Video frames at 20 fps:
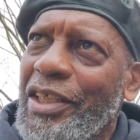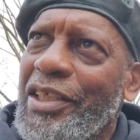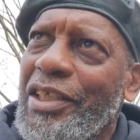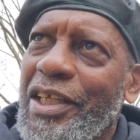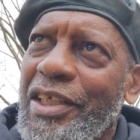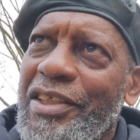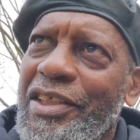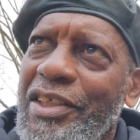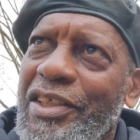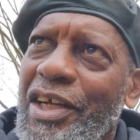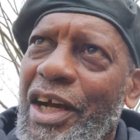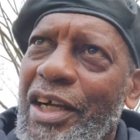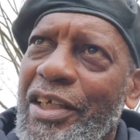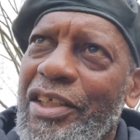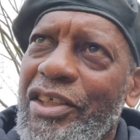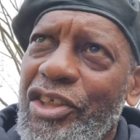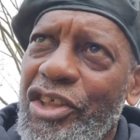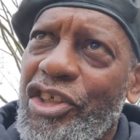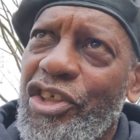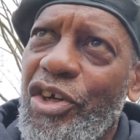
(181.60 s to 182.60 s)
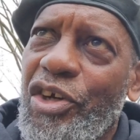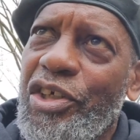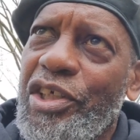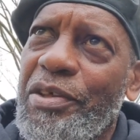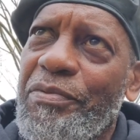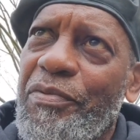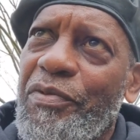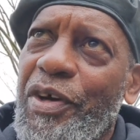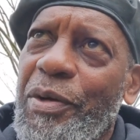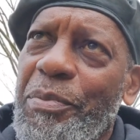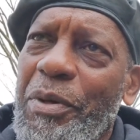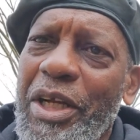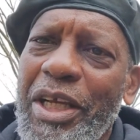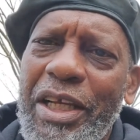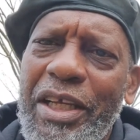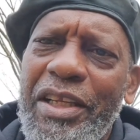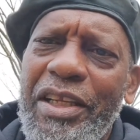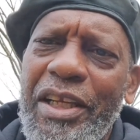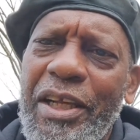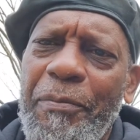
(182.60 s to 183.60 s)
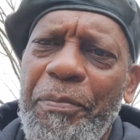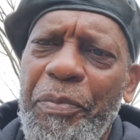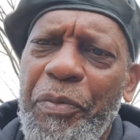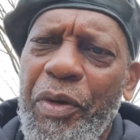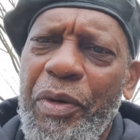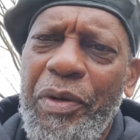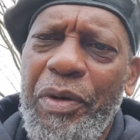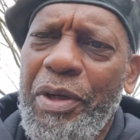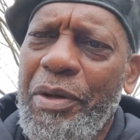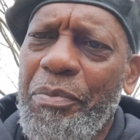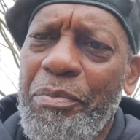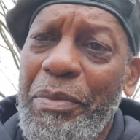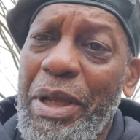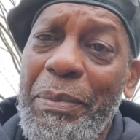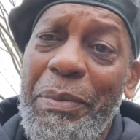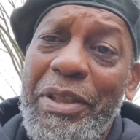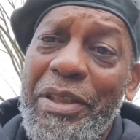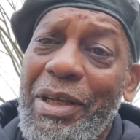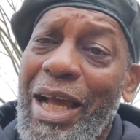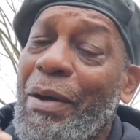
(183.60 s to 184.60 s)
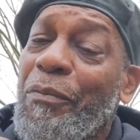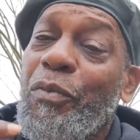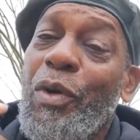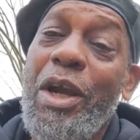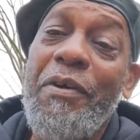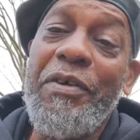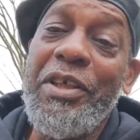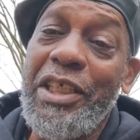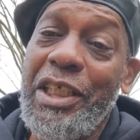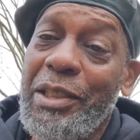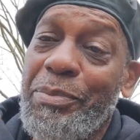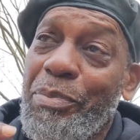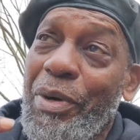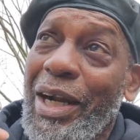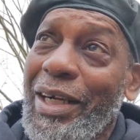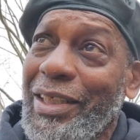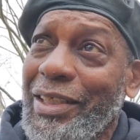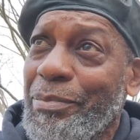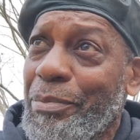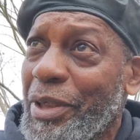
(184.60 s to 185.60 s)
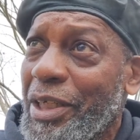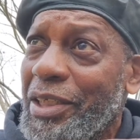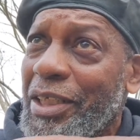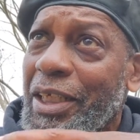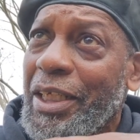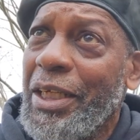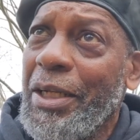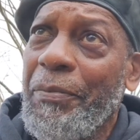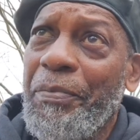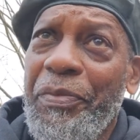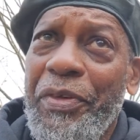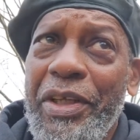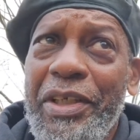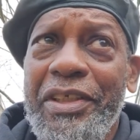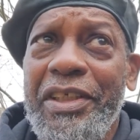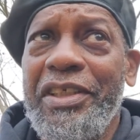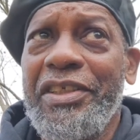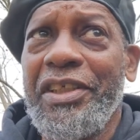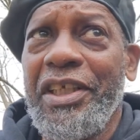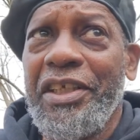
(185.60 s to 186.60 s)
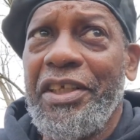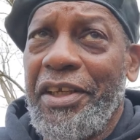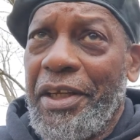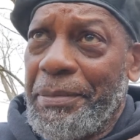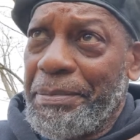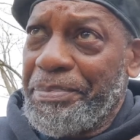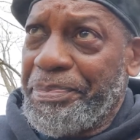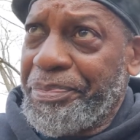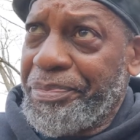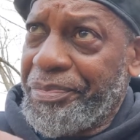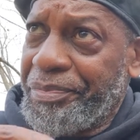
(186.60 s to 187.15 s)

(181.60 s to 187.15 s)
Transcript: I think he is a doctor. He's a surgeon from uh, India, or maybe uh, wherever he's practicing, but he, he's, he's Indian.